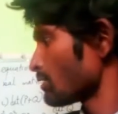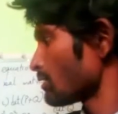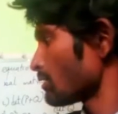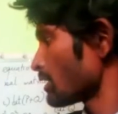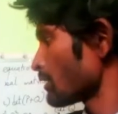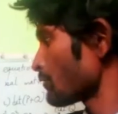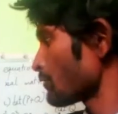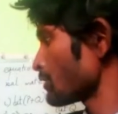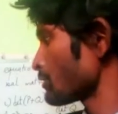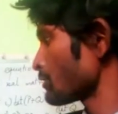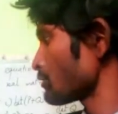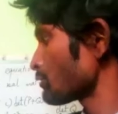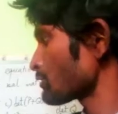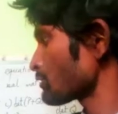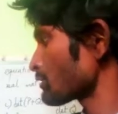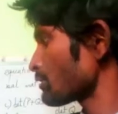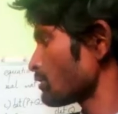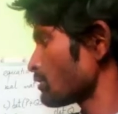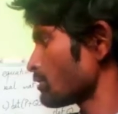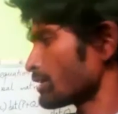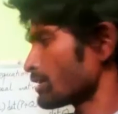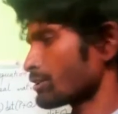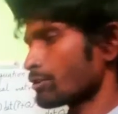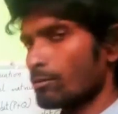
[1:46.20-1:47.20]
If you do
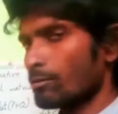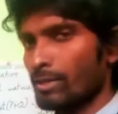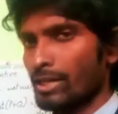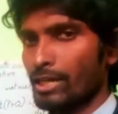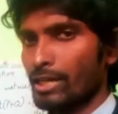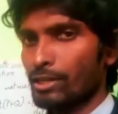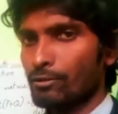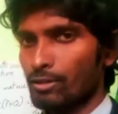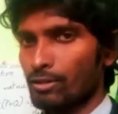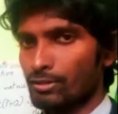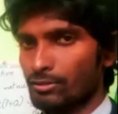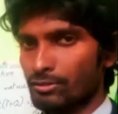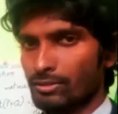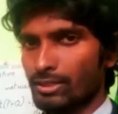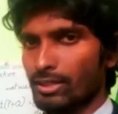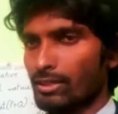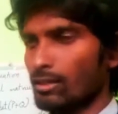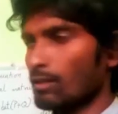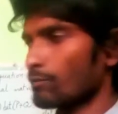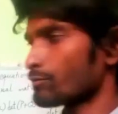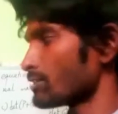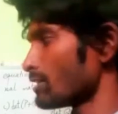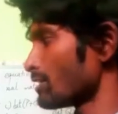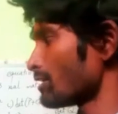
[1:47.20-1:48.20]
so, it will be equal to that
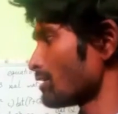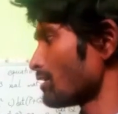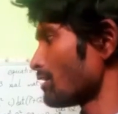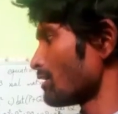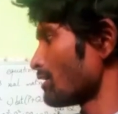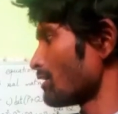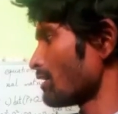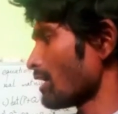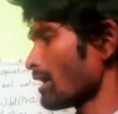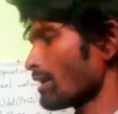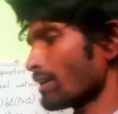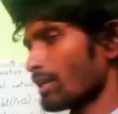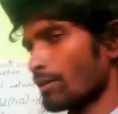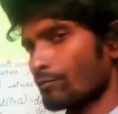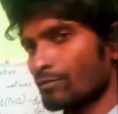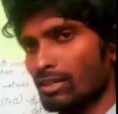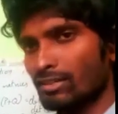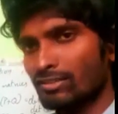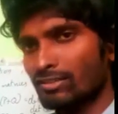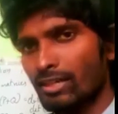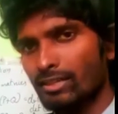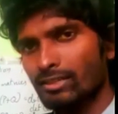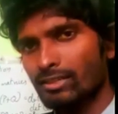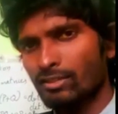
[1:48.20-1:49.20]
of the left
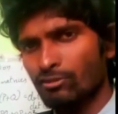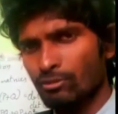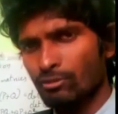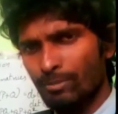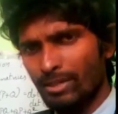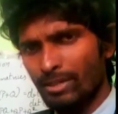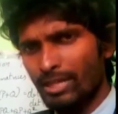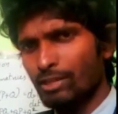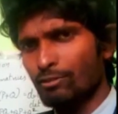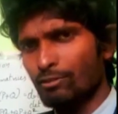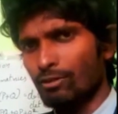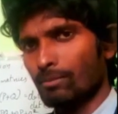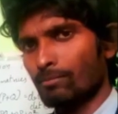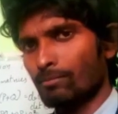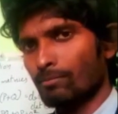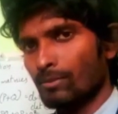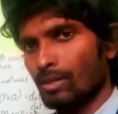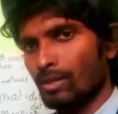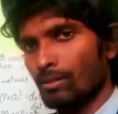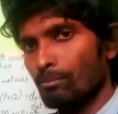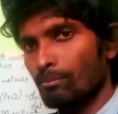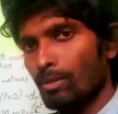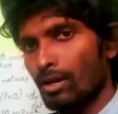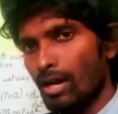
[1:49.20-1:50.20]
hand side. That should be equal.
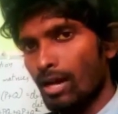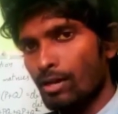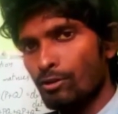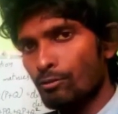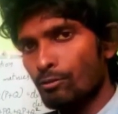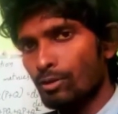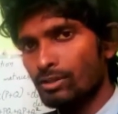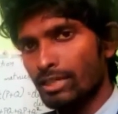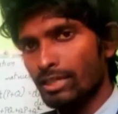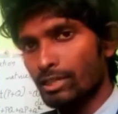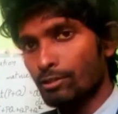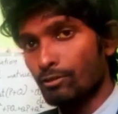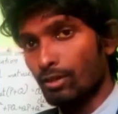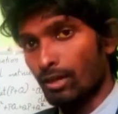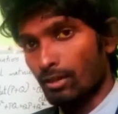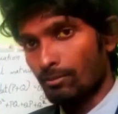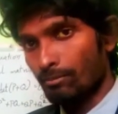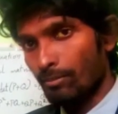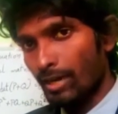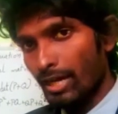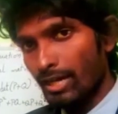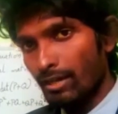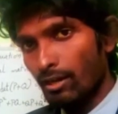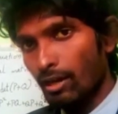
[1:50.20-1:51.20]
But I don't want the
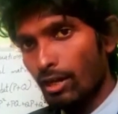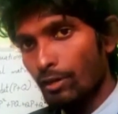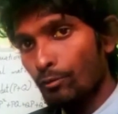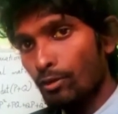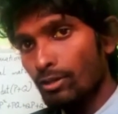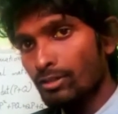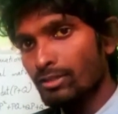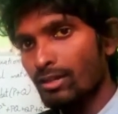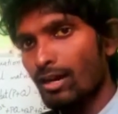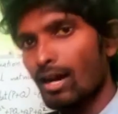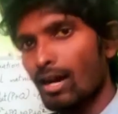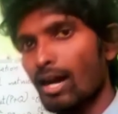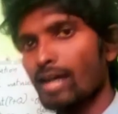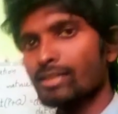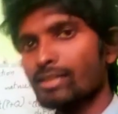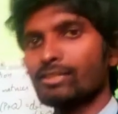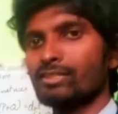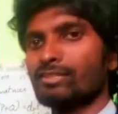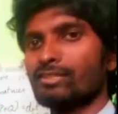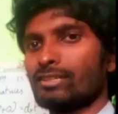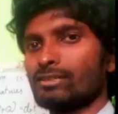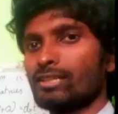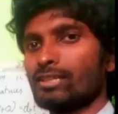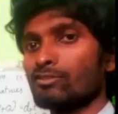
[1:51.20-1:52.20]
equal. I want the
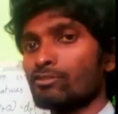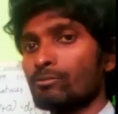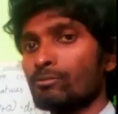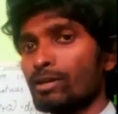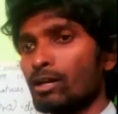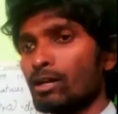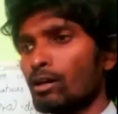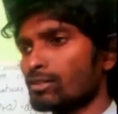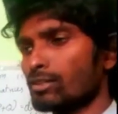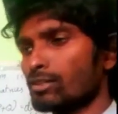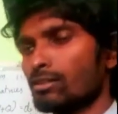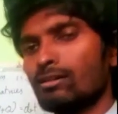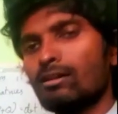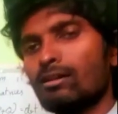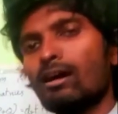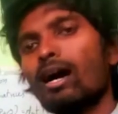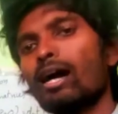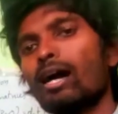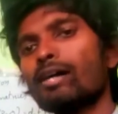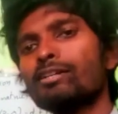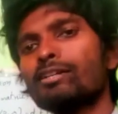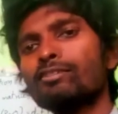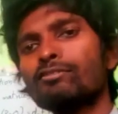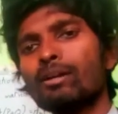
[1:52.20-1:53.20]
identity. That should be out.
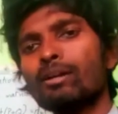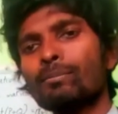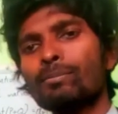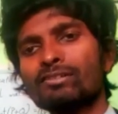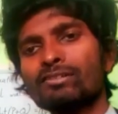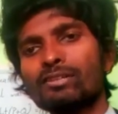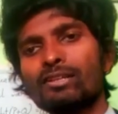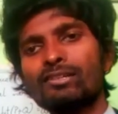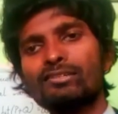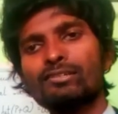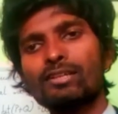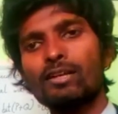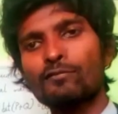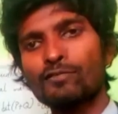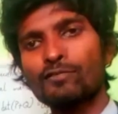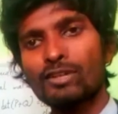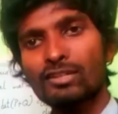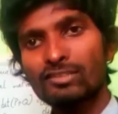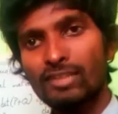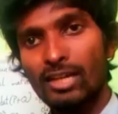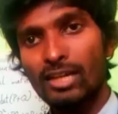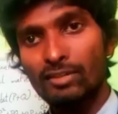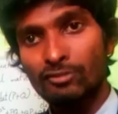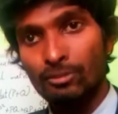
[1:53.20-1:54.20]
Identity represents the left
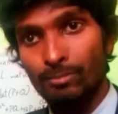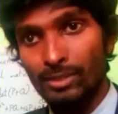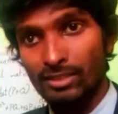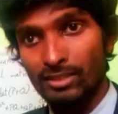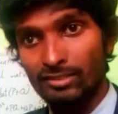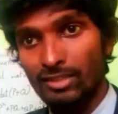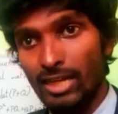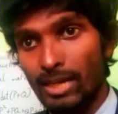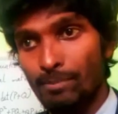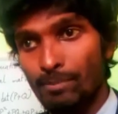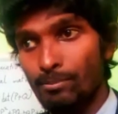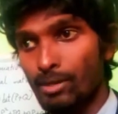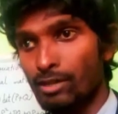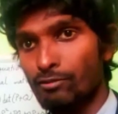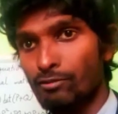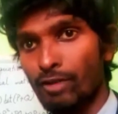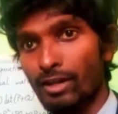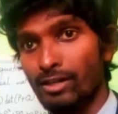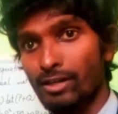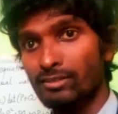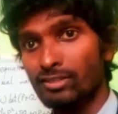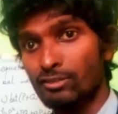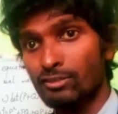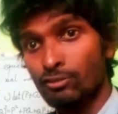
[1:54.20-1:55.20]
hand side should be the same, but
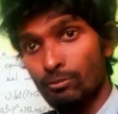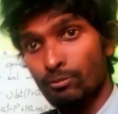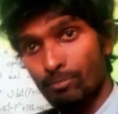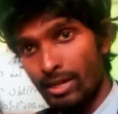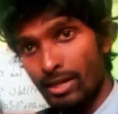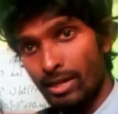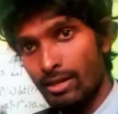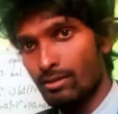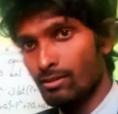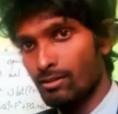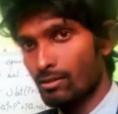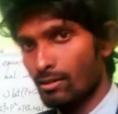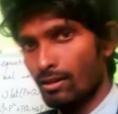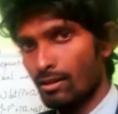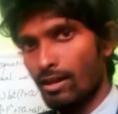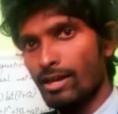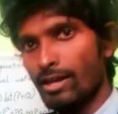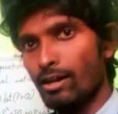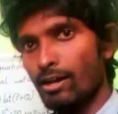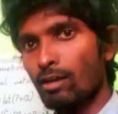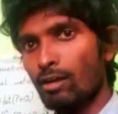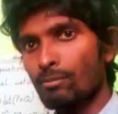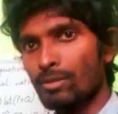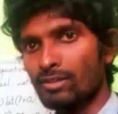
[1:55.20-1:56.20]
right hand side should be
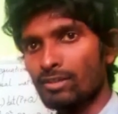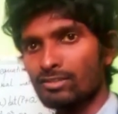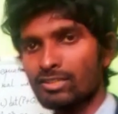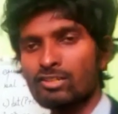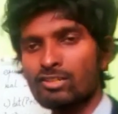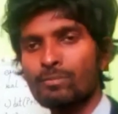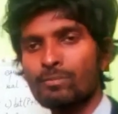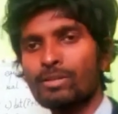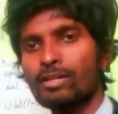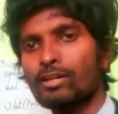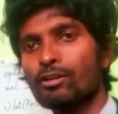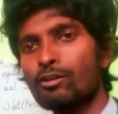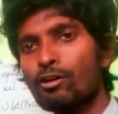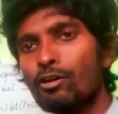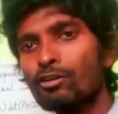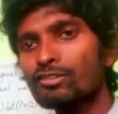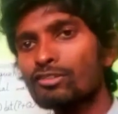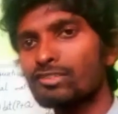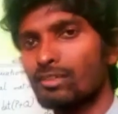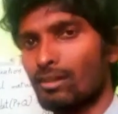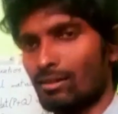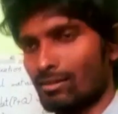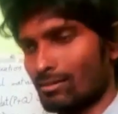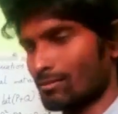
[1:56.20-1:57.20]
enormous. It should be
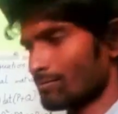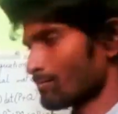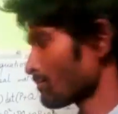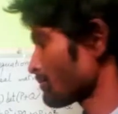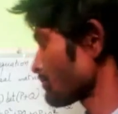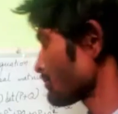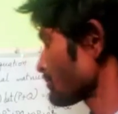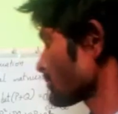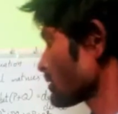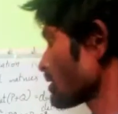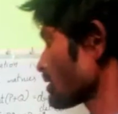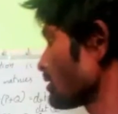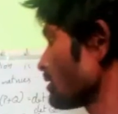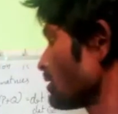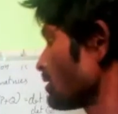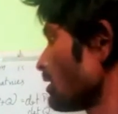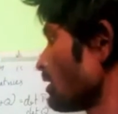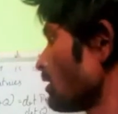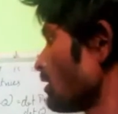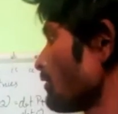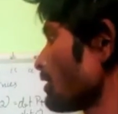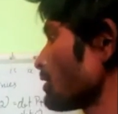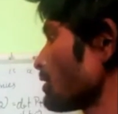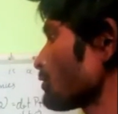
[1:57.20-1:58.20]
gross on.
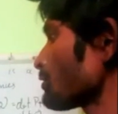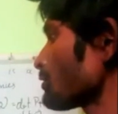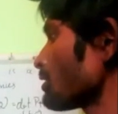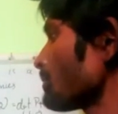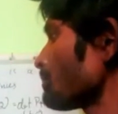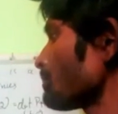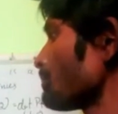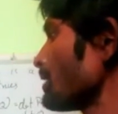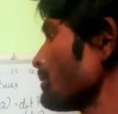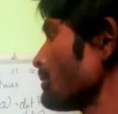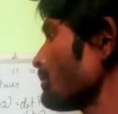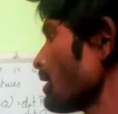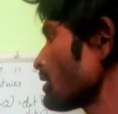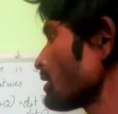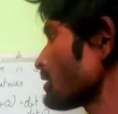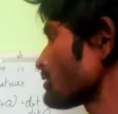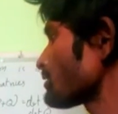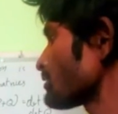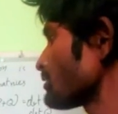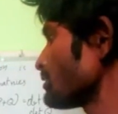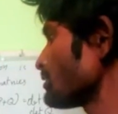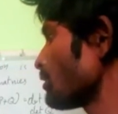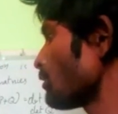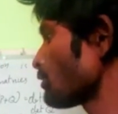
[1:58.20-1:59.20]
When you look at P
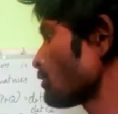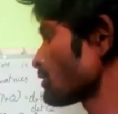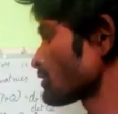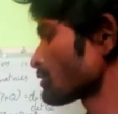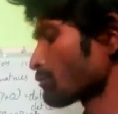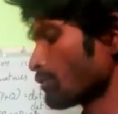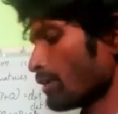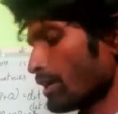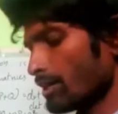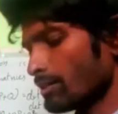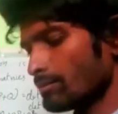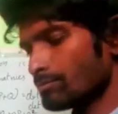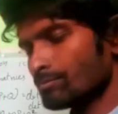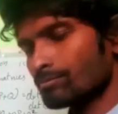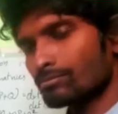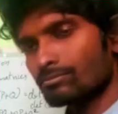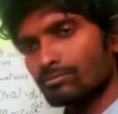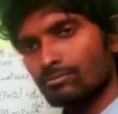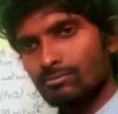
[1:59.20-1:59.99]
minus Q the whole square,